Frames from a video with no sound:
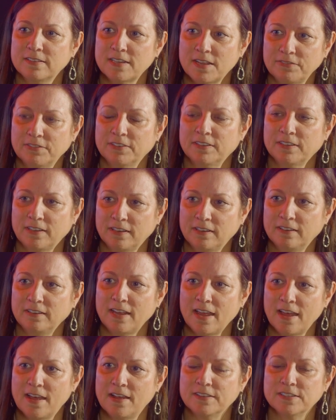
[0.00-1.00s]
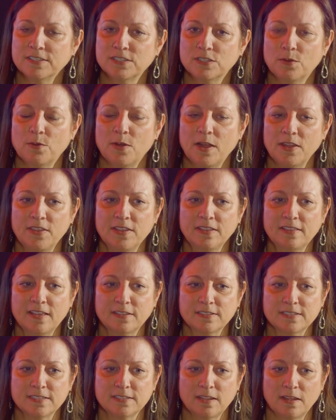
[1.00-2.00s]
Definitely. Yeah. Okay. So I think
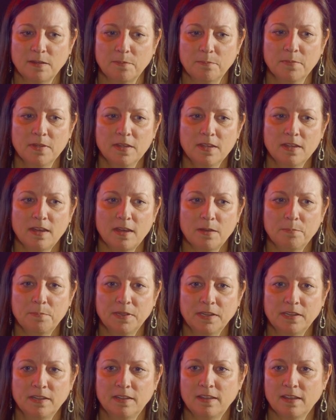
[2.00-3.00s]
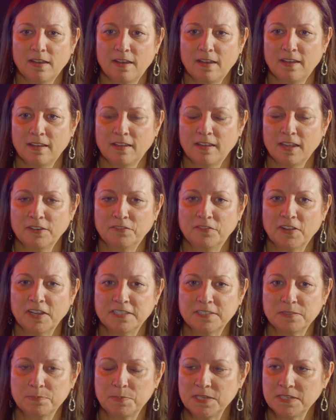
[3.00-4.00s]
that's a big
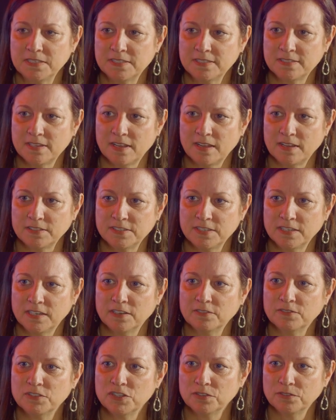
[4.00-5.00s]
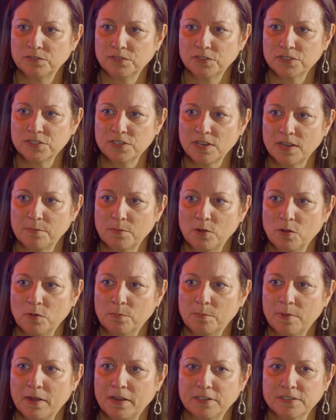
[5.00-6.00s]
advice piece to give to first time
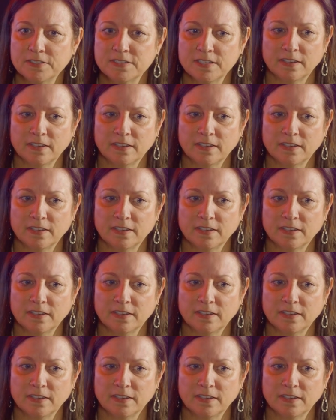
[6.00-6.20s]
home buyers.